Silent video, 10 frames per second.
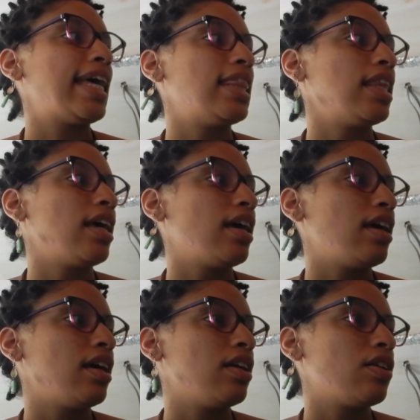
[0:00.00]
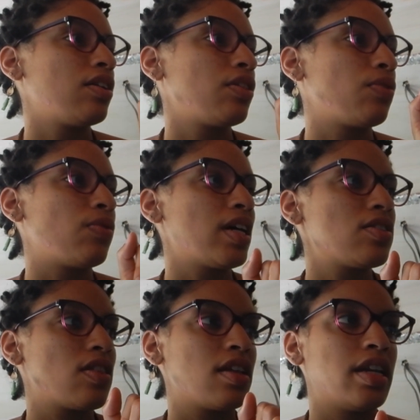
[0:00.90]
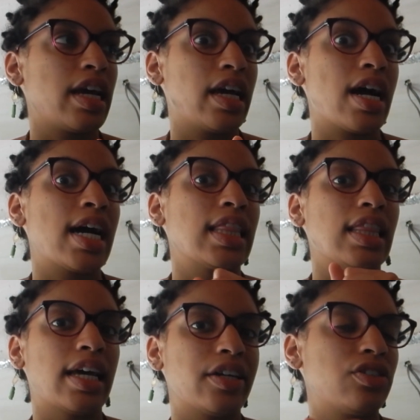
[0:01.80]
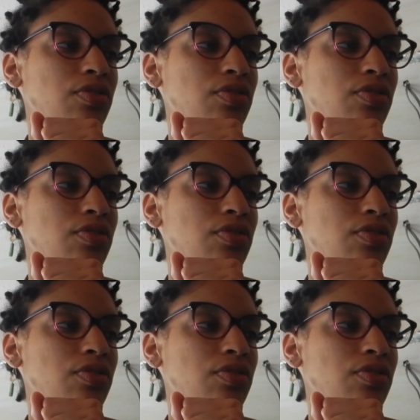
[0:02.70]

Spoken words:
And then the rest of the day I'd like